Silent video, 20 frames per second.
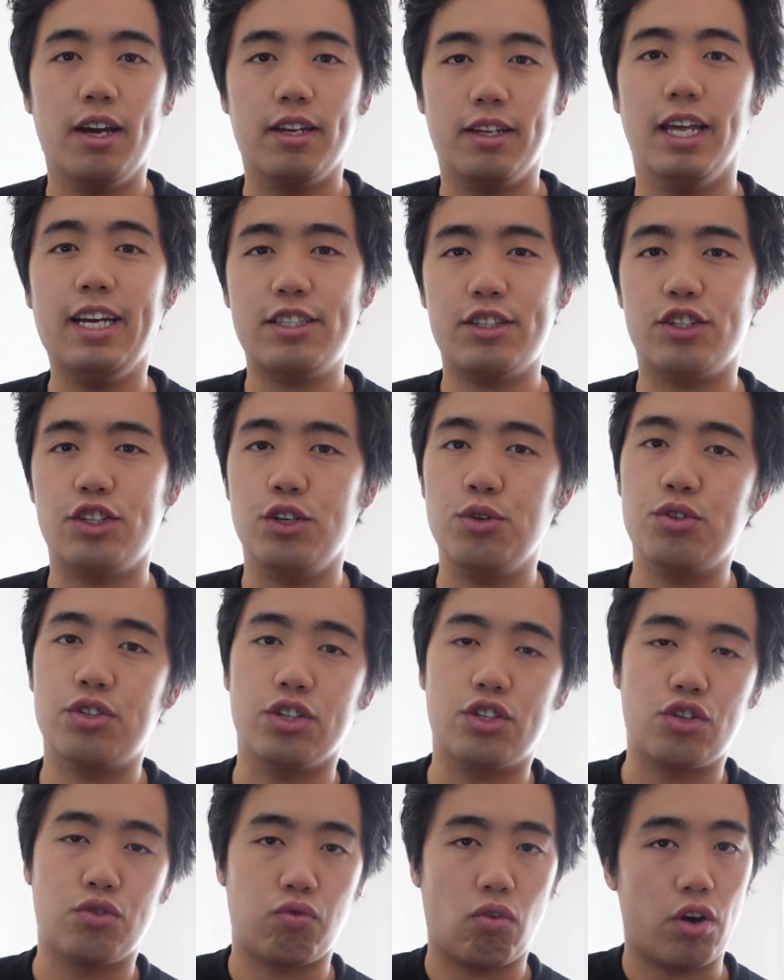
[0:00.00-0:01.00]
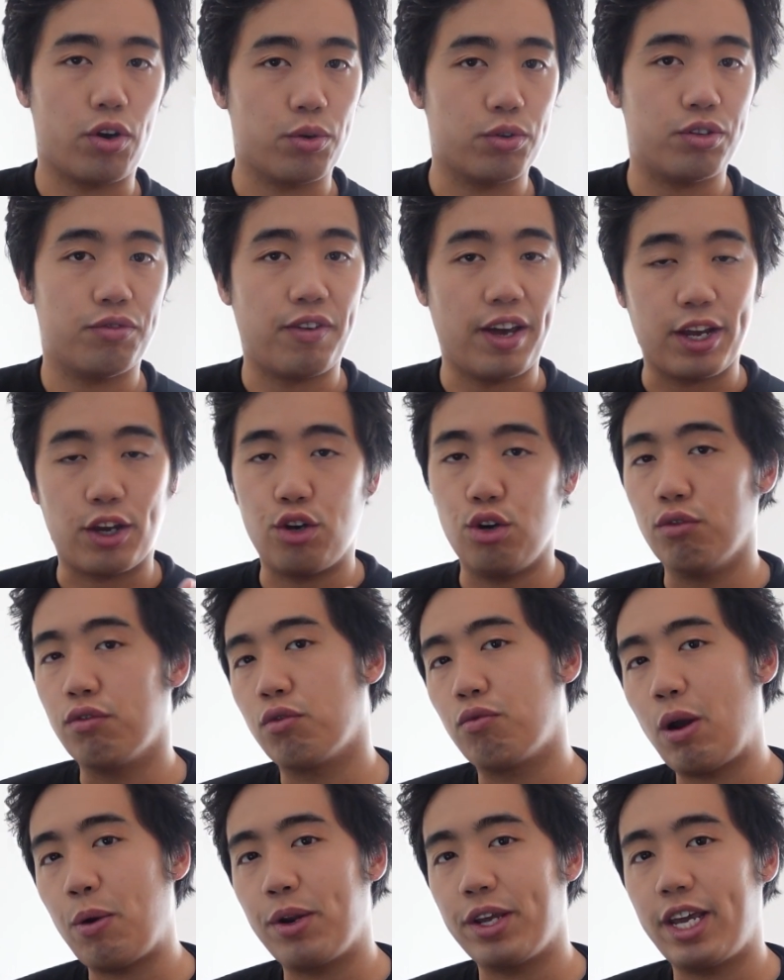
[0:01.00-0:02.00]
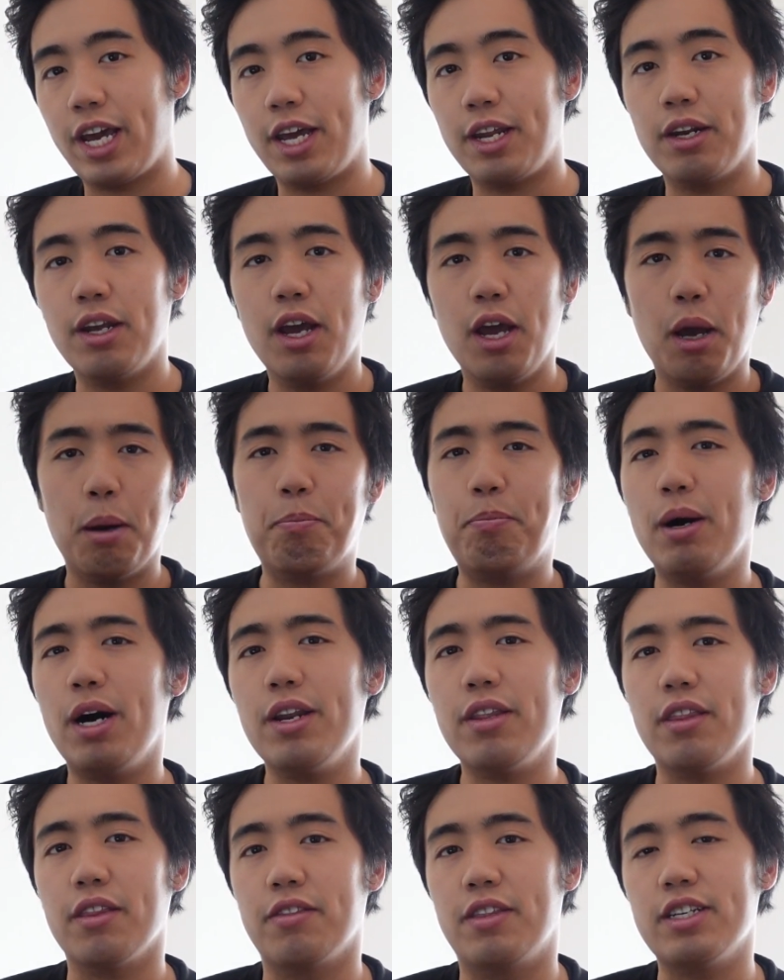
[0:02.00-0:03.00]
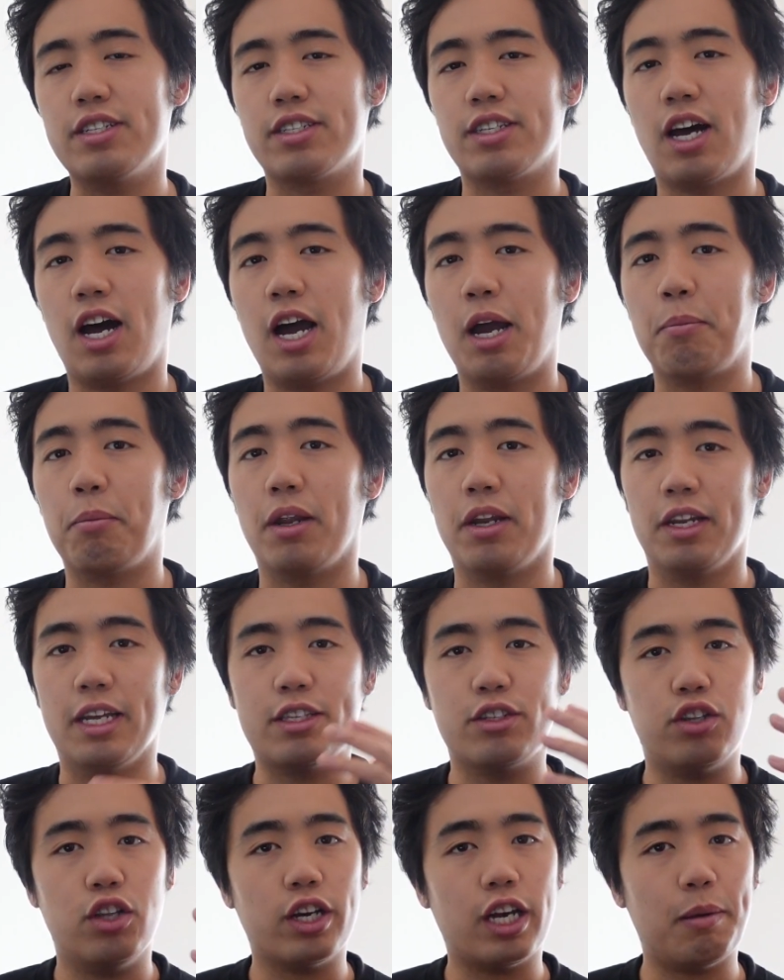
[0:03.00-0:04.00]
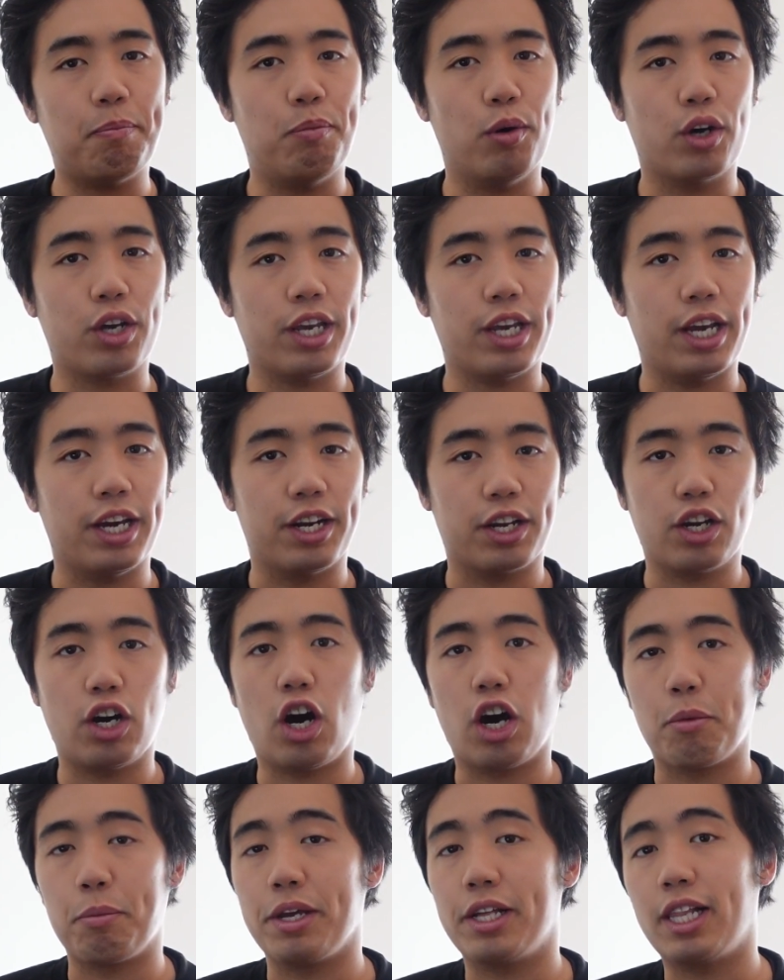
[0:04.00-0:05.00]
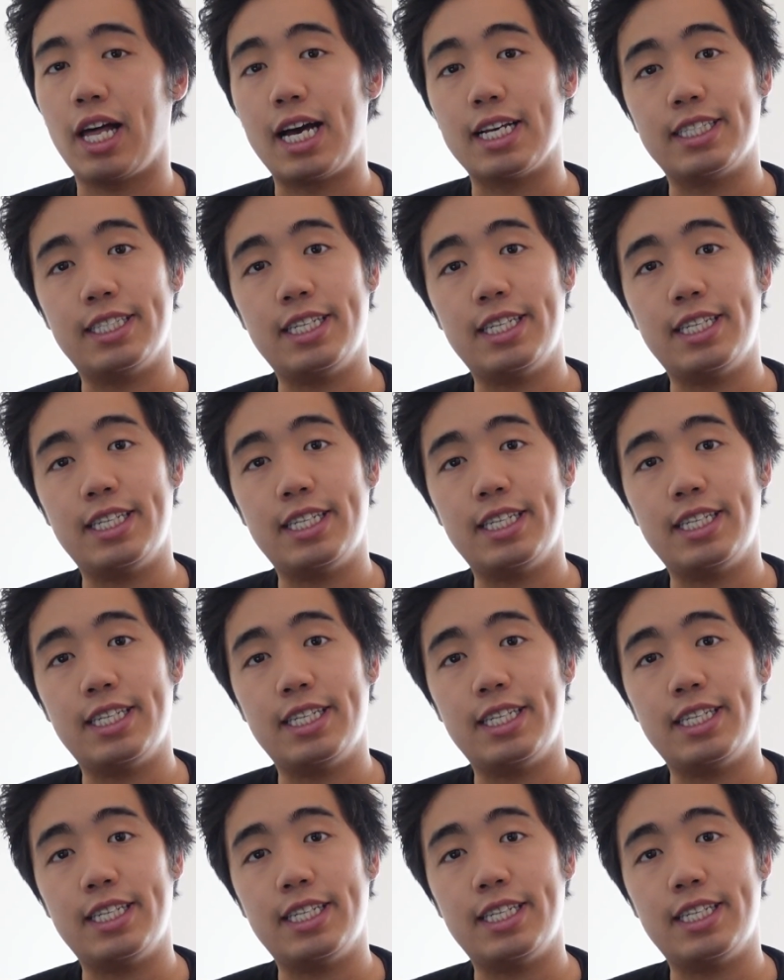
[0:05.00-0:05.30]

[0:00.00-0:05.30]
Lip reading: Let's use the Toronto to Vancouver route again, but this time let's look at booking an economy class